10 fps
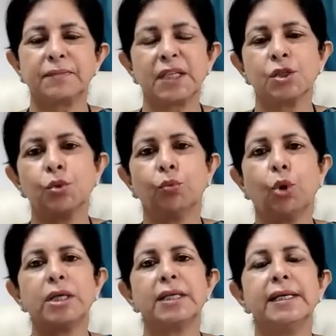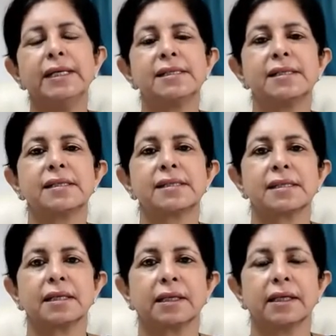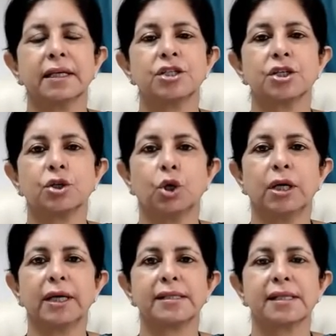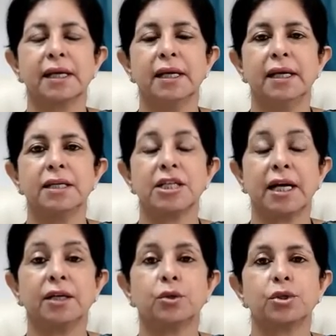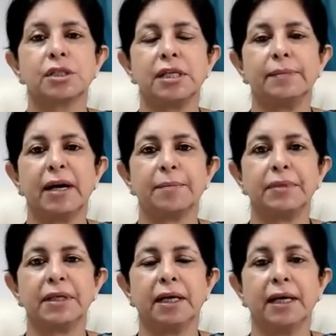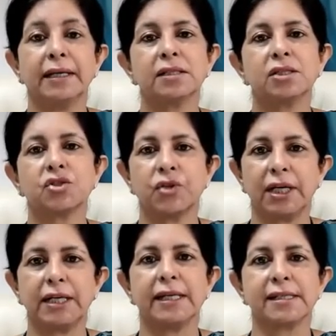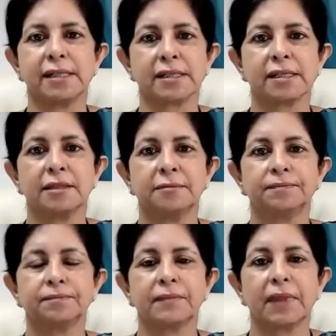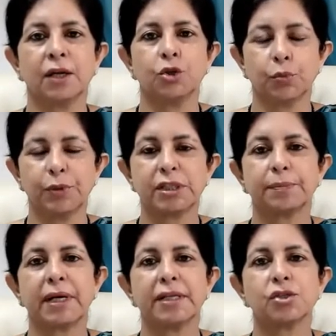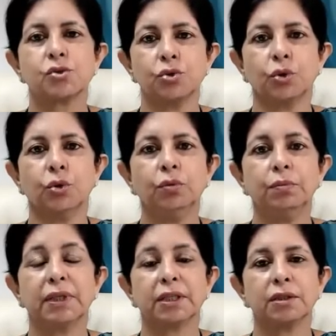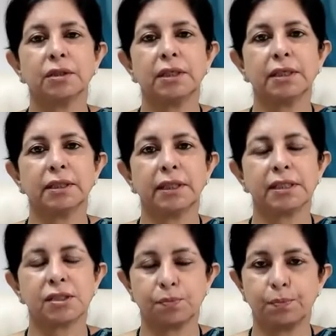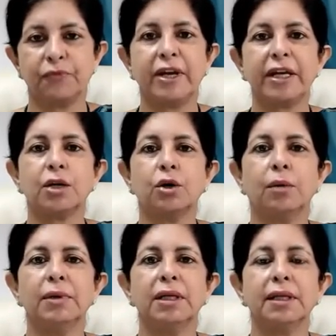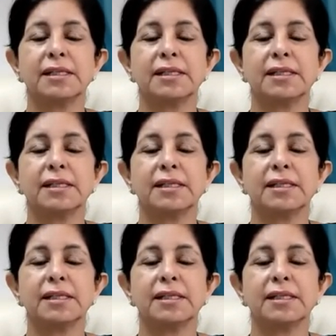So what is this condition called as childhood sleep apnea, and does it really exist? You'll be surprised to know that it's very common.